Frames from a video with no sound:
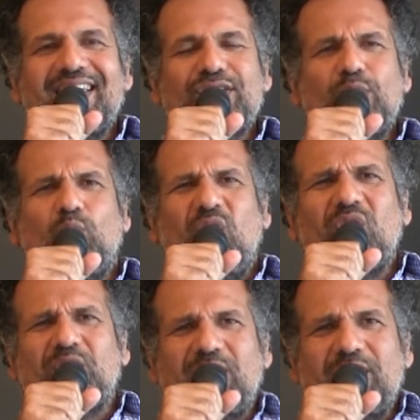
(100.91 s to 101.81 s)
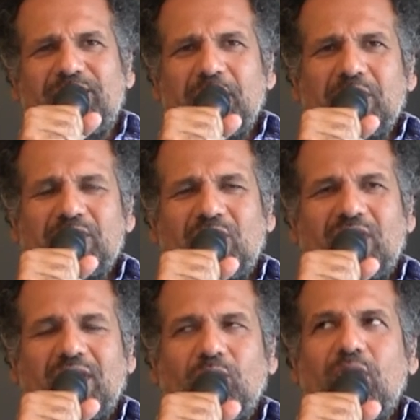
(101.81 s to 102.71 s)
So what could I focus
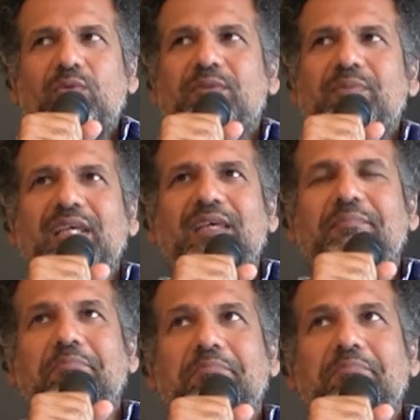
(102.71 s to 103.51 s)
on and what would be